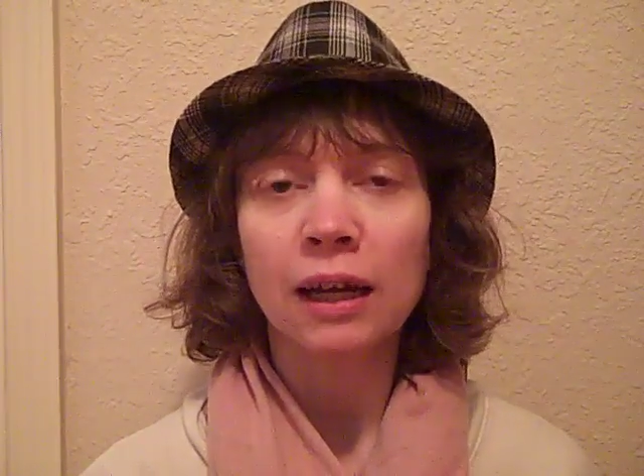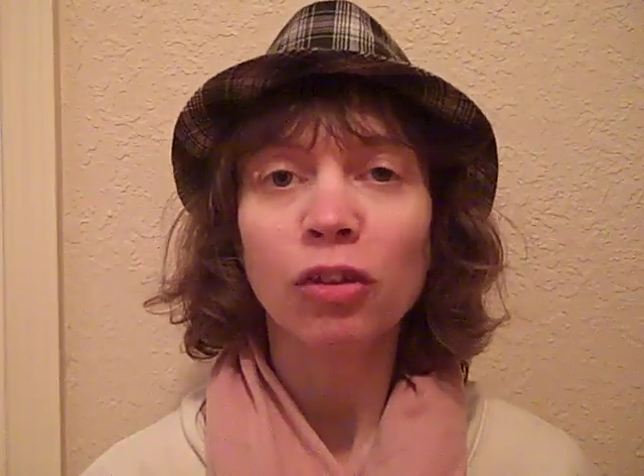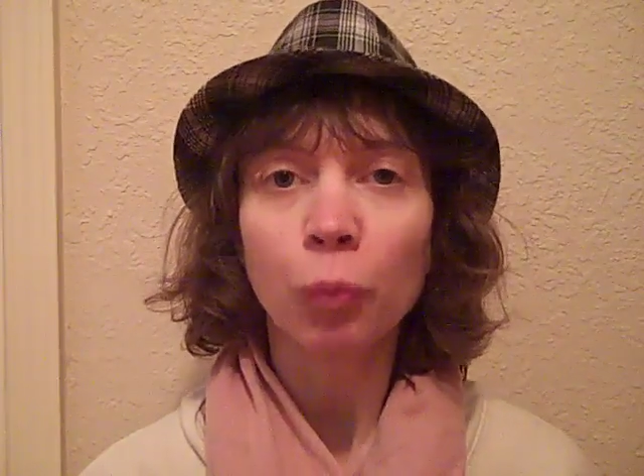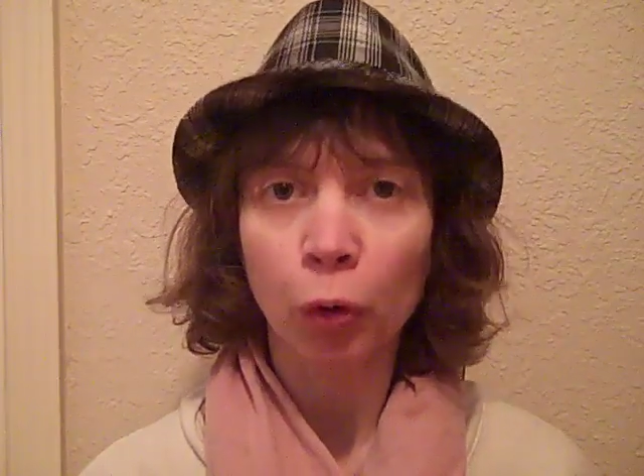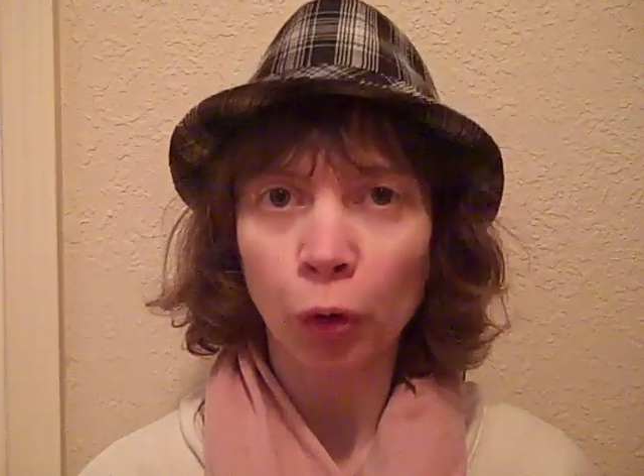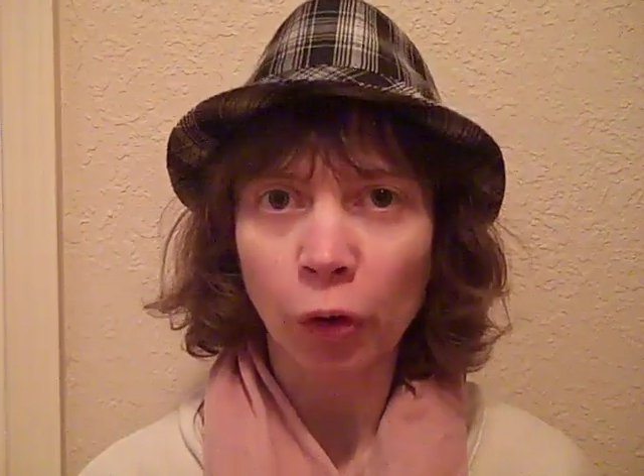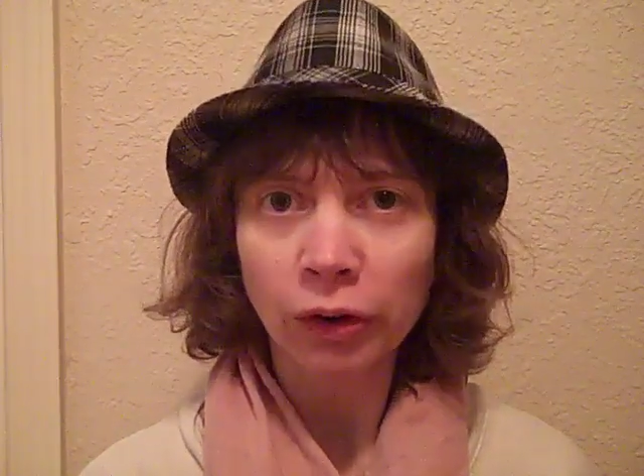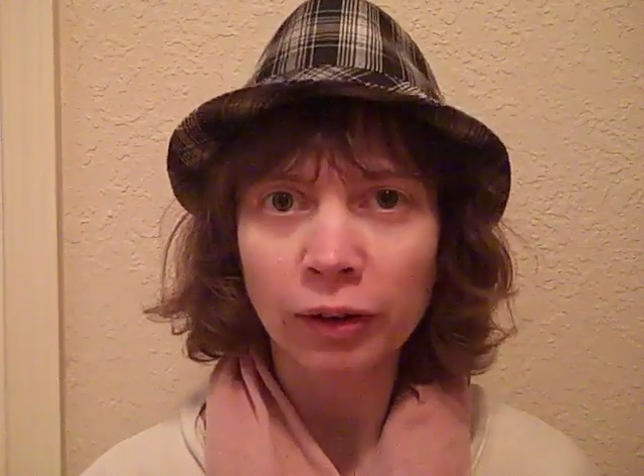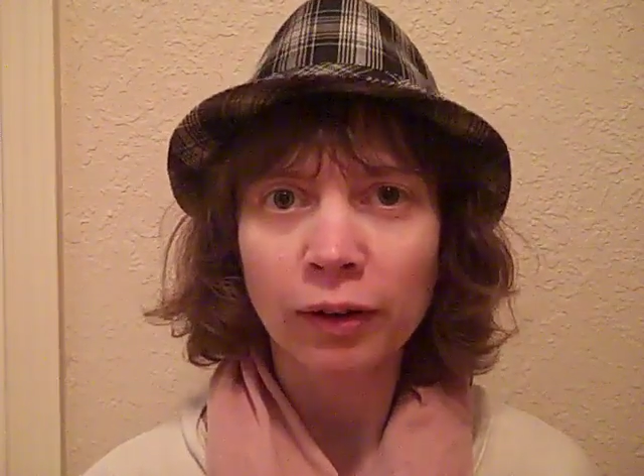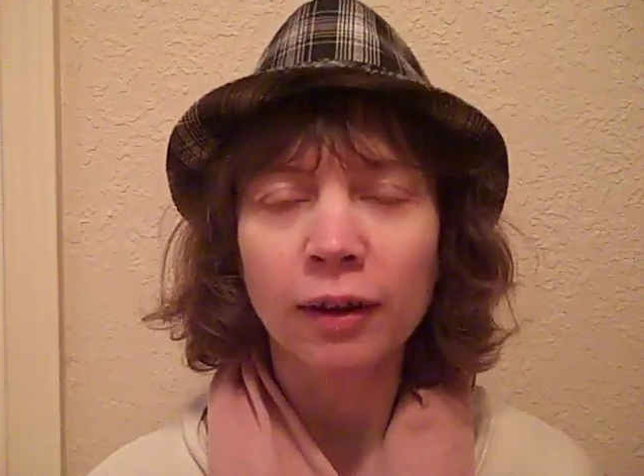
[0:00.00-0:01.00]
in the
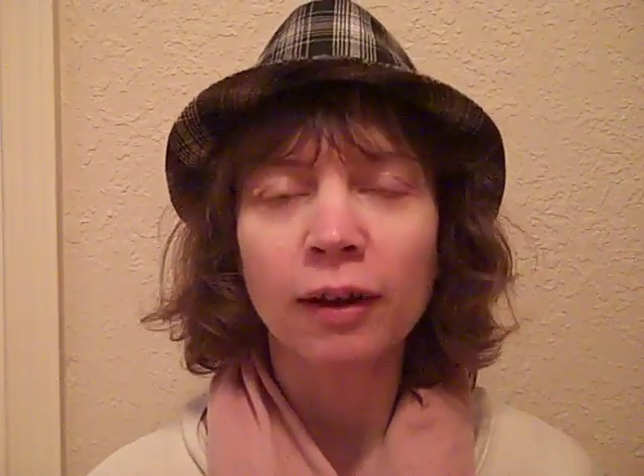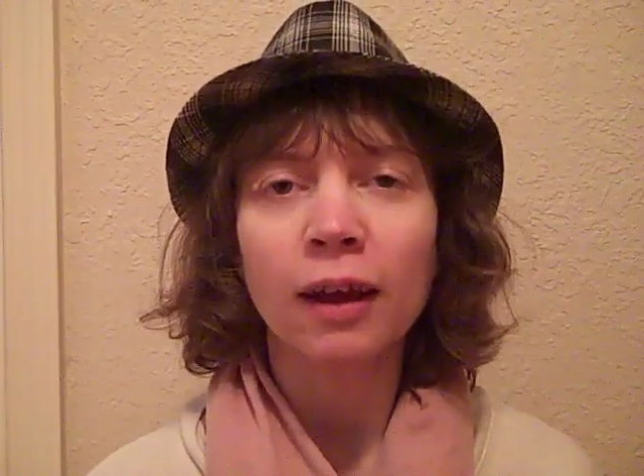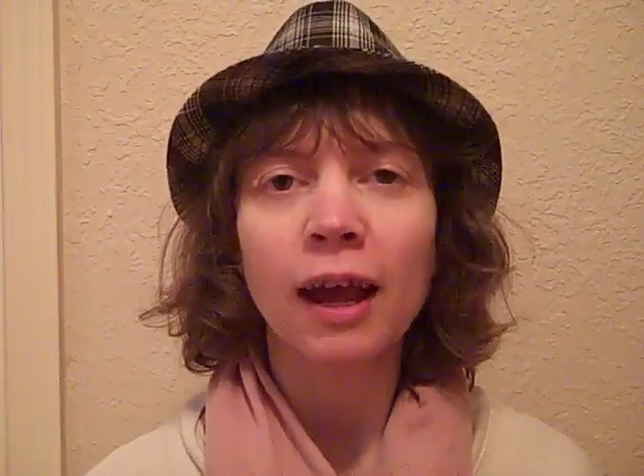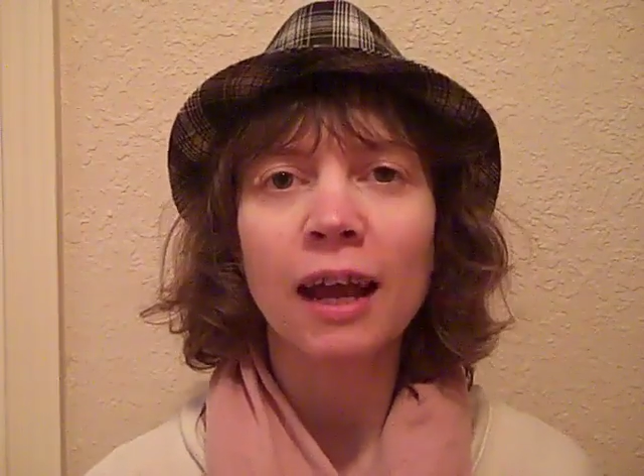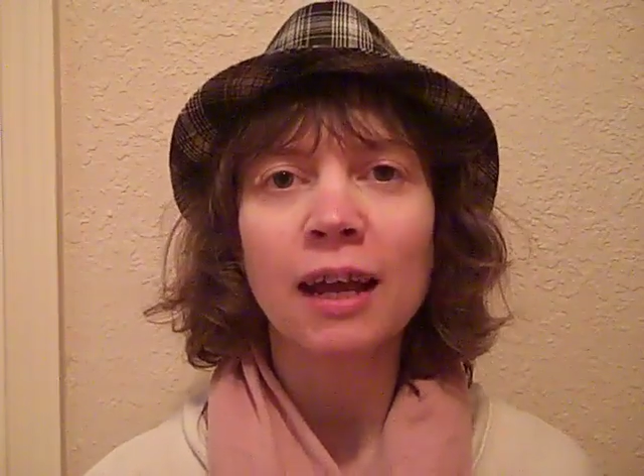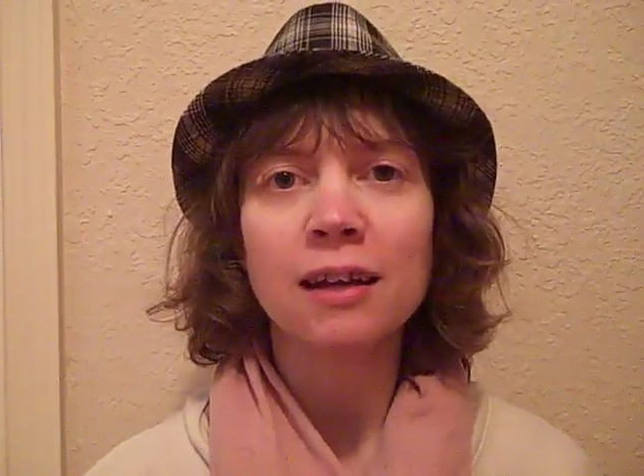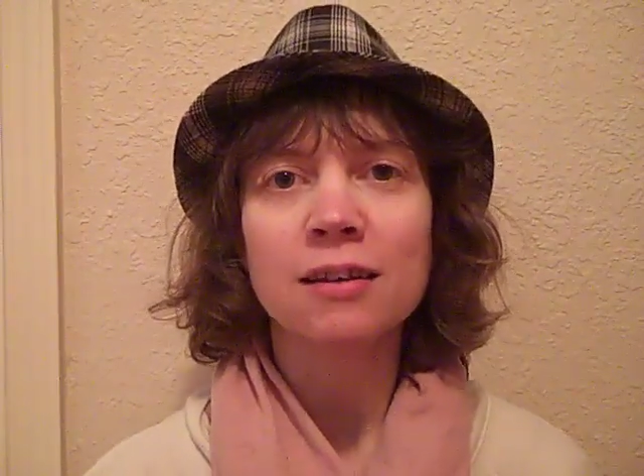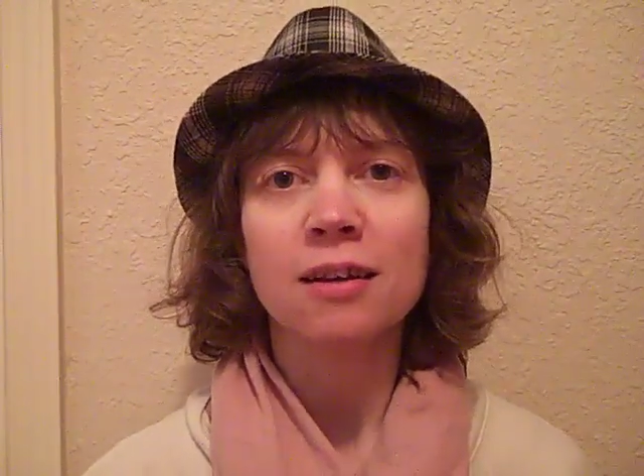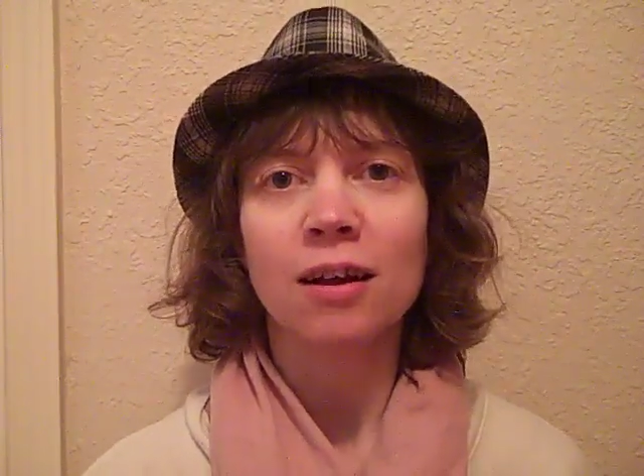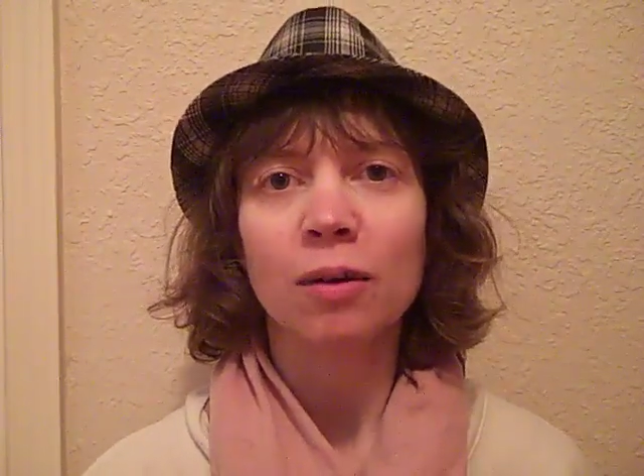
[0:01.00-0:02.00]
world
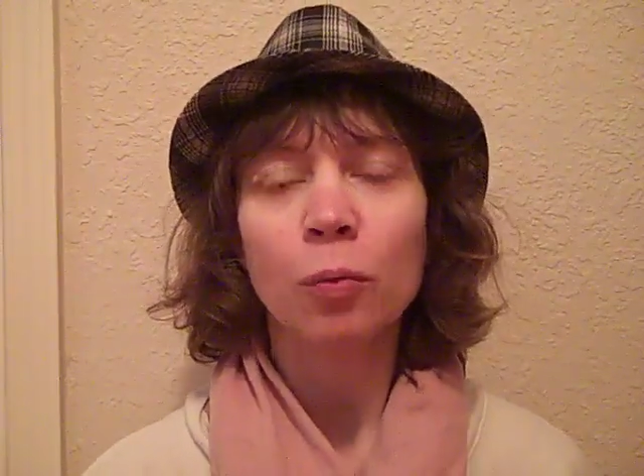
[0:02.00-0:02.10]
and